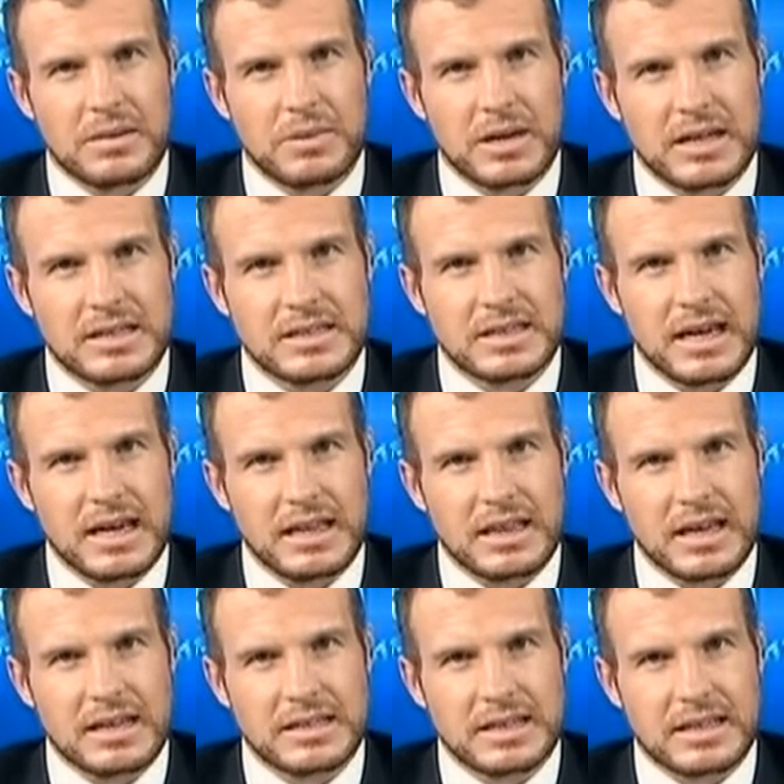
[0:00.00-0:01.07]
But in saying
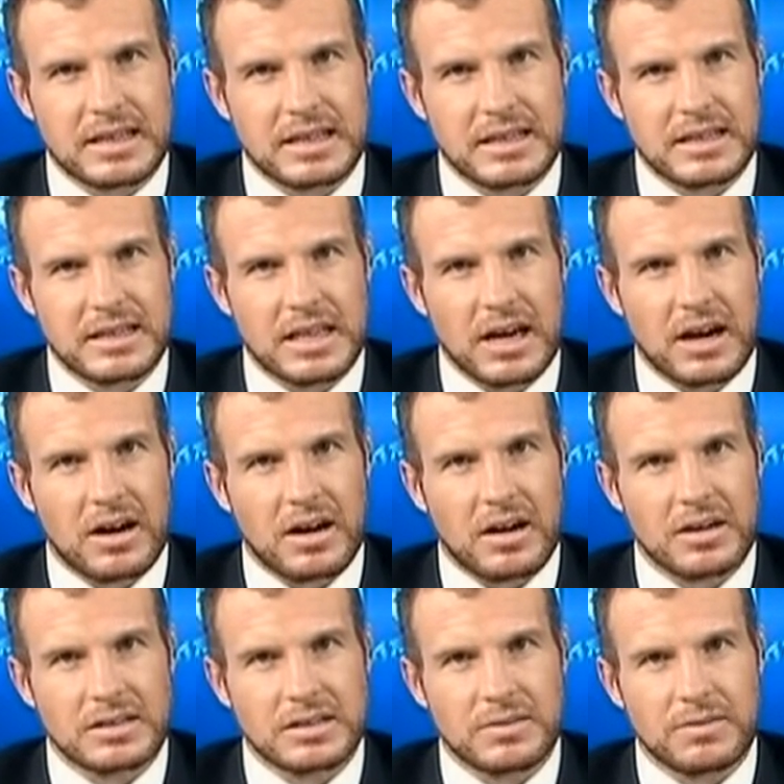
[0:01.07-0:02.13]
that, I think that there
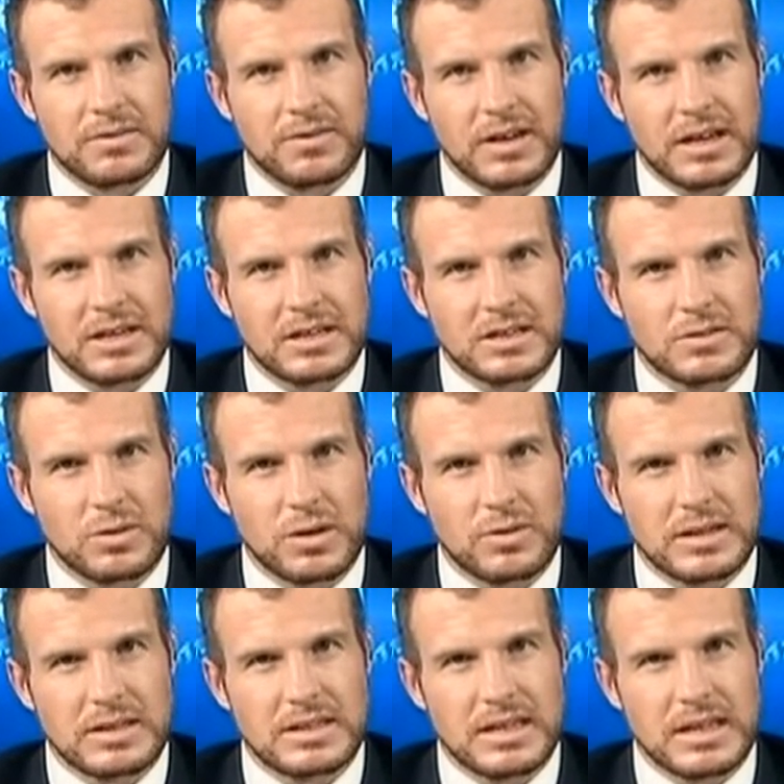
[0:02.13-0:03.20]
are some features where
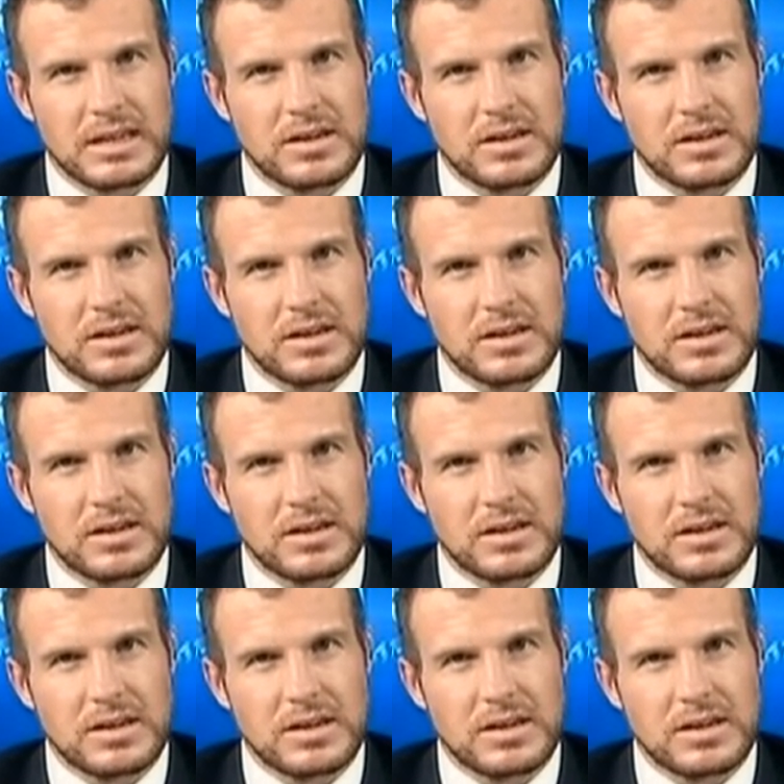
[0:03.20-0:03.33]
we see